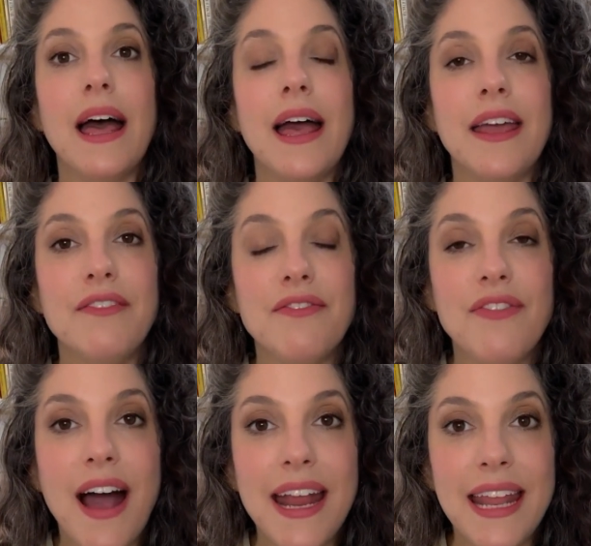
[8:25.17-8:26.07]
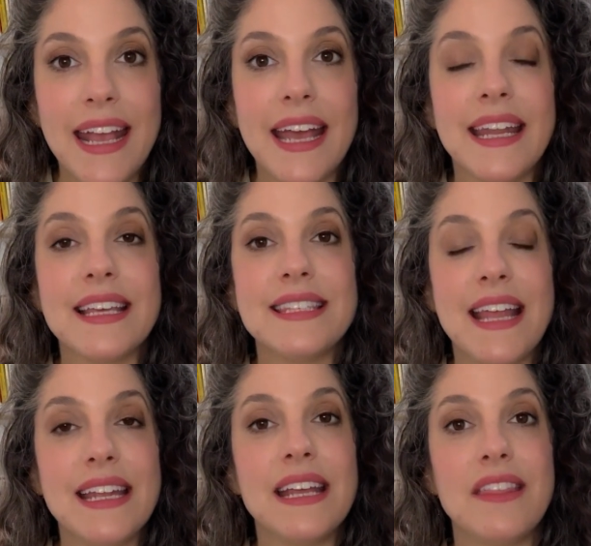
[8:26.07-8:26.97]
inviting and
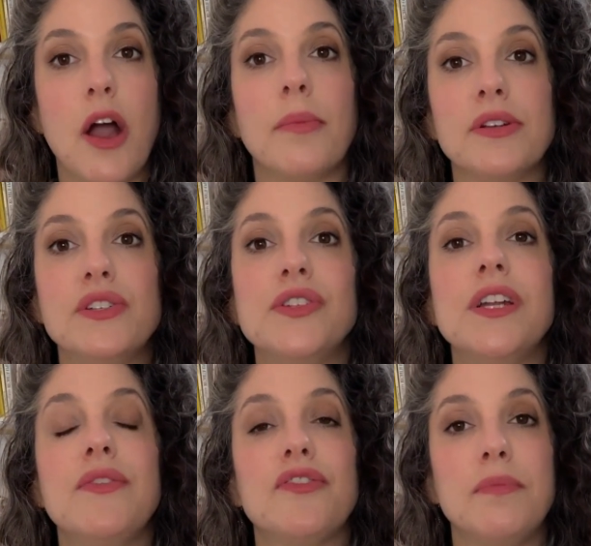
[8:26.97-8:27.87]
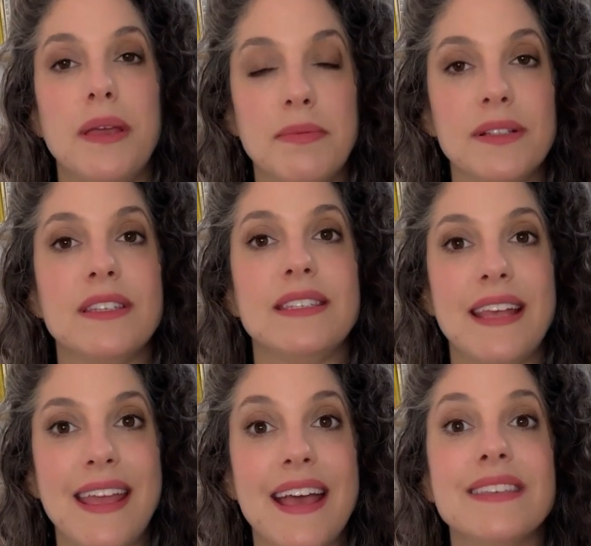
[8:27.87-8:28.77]
extending the opportunity for people to
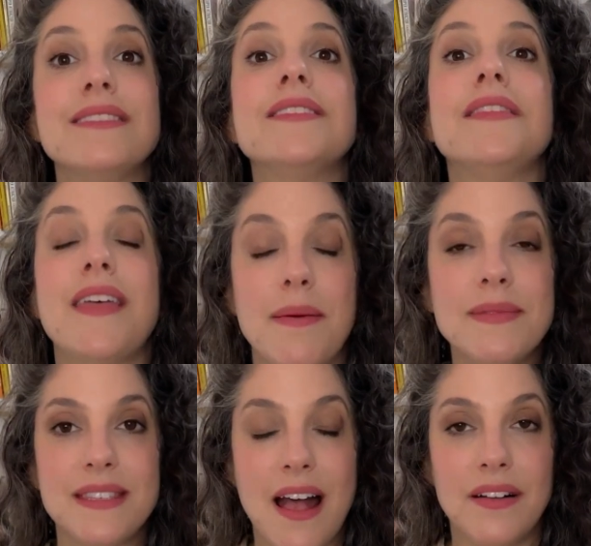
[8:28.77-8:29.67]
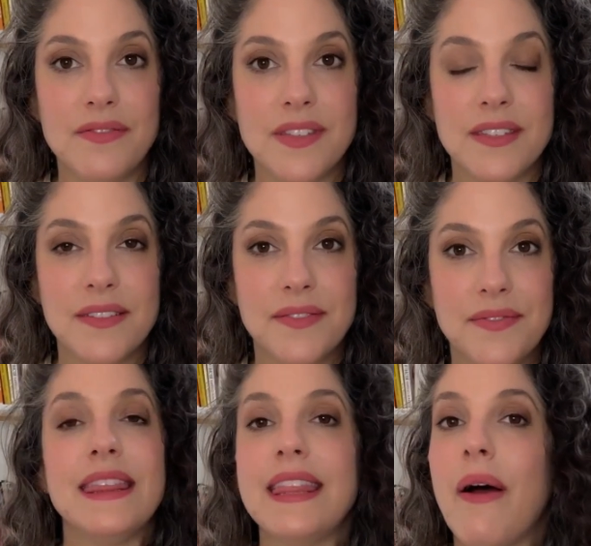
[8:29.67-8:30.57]
say yes to themselves.
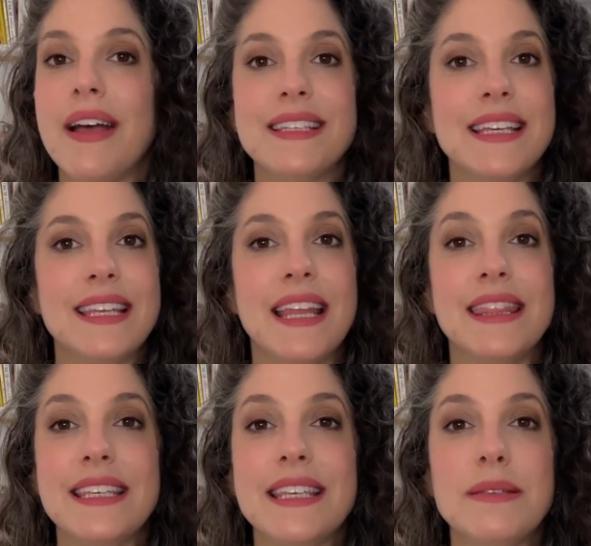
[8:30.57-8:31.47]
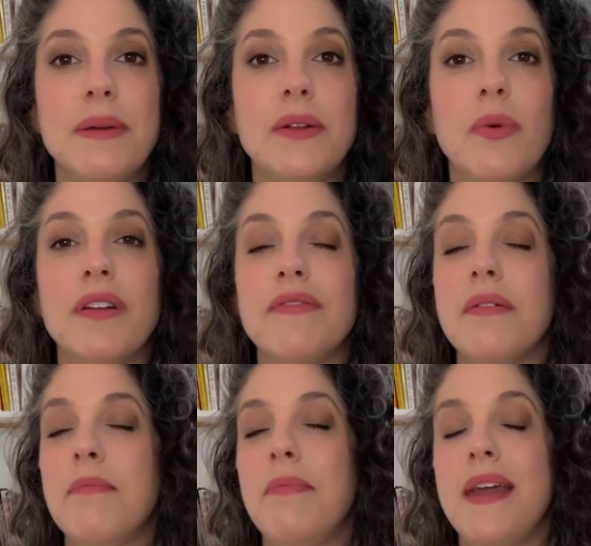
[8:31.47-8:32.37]
Now, as I said, this has been one of the
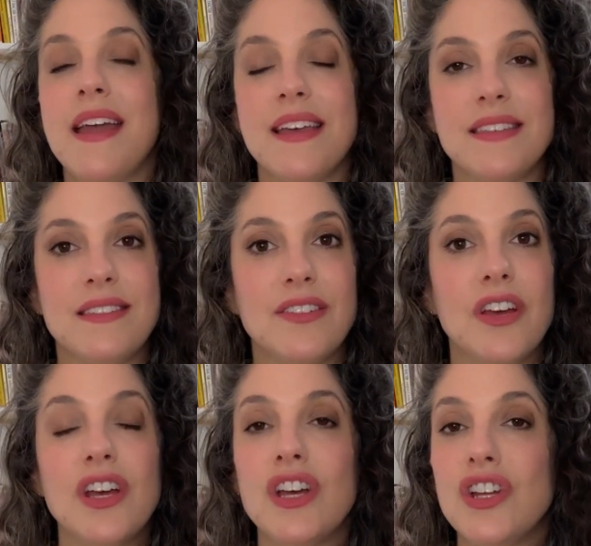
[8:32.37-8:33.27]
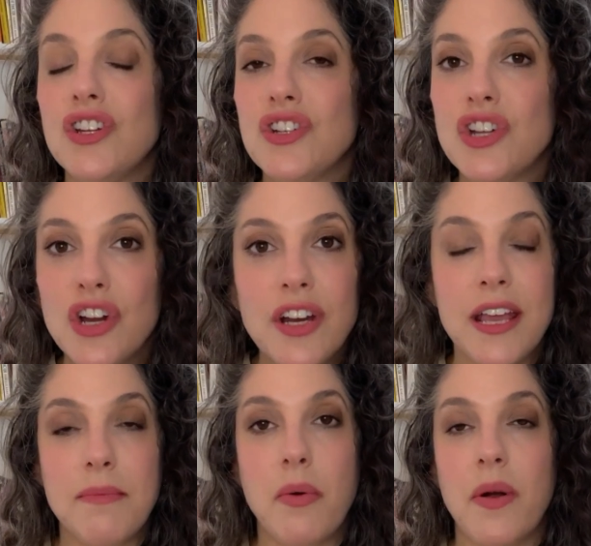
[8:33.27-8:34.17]
biggest
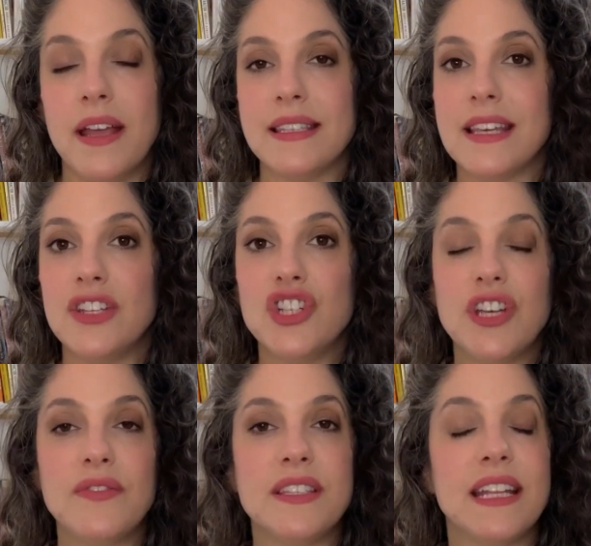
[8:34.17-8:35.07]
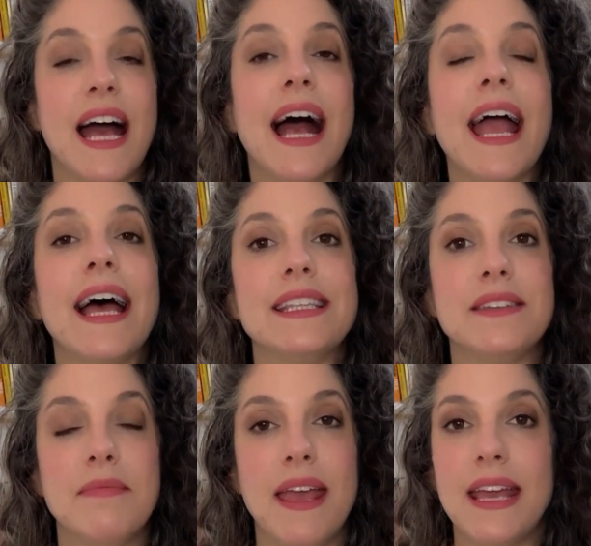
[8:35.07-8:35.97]
turning points and shifts that I had to
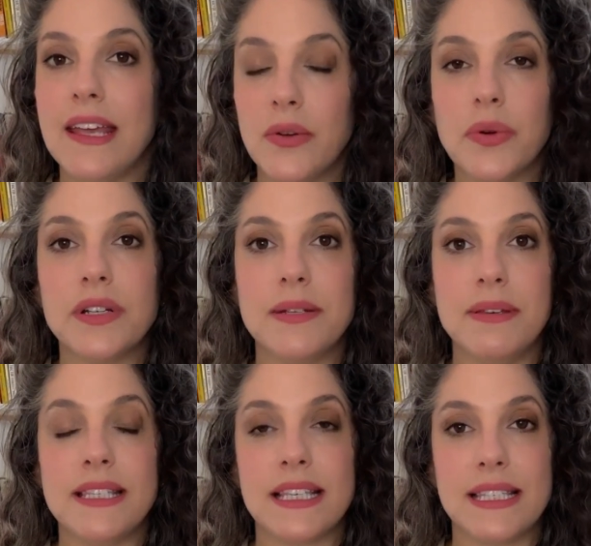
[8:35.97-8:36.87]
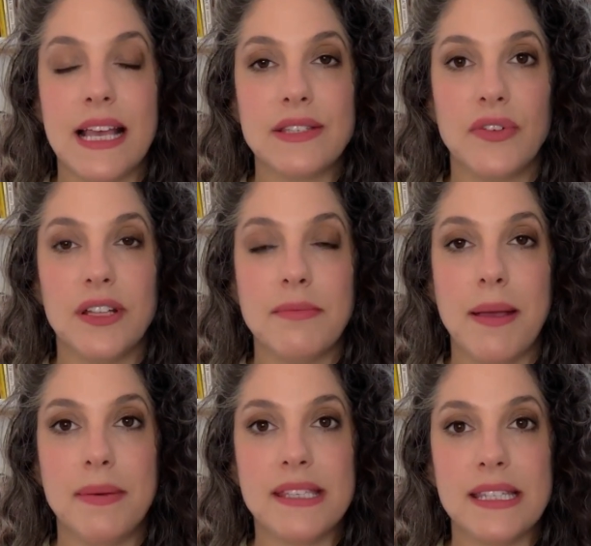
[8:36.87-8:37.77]
make in order to be successful in my
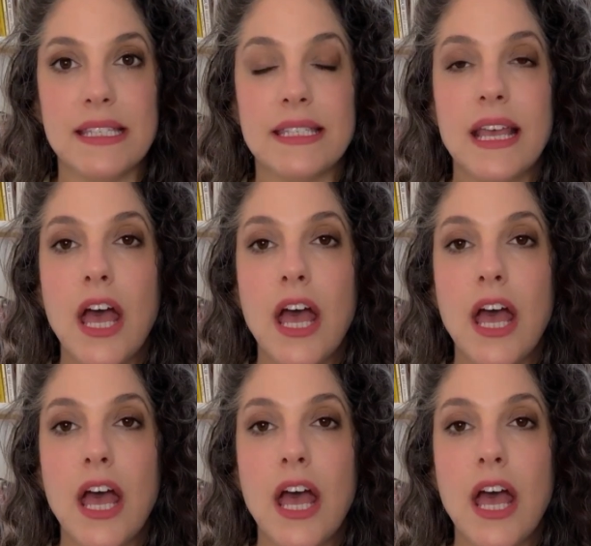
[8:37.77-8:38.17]
business.